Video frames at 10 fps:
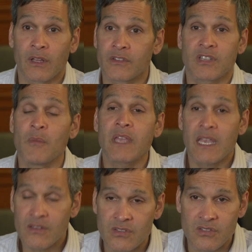in some
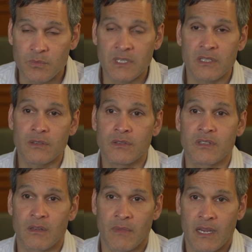cases be
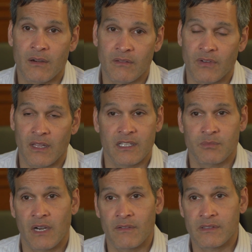used in a manner that
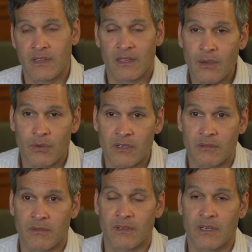violates privacy, that
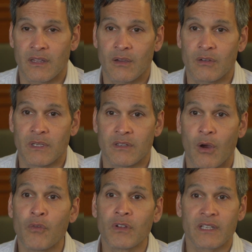wouldn't, that would be
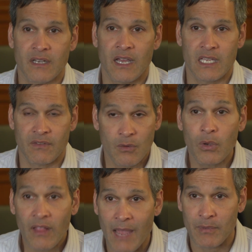overly naive. It
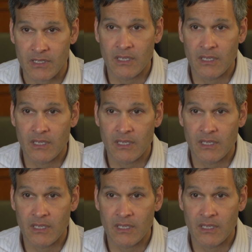will happen.